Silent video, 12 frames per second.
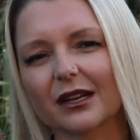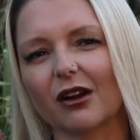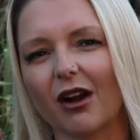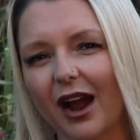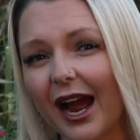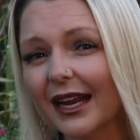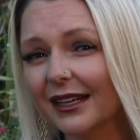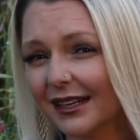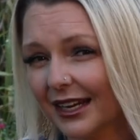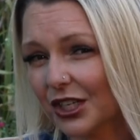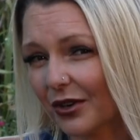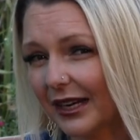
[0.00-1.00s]
that are high in
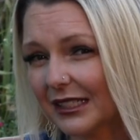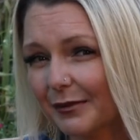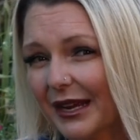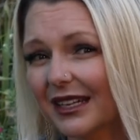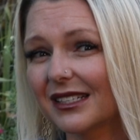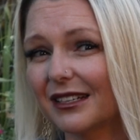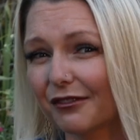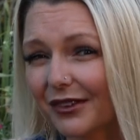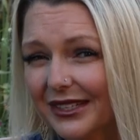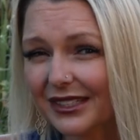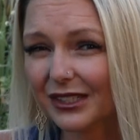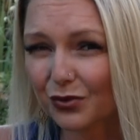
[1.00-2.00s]
nitrates make a
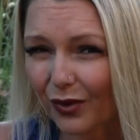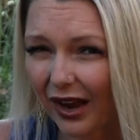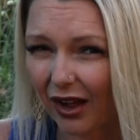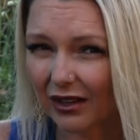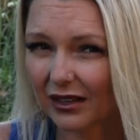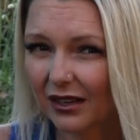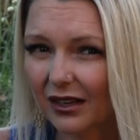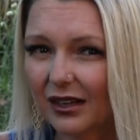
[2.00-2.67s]
difference as well.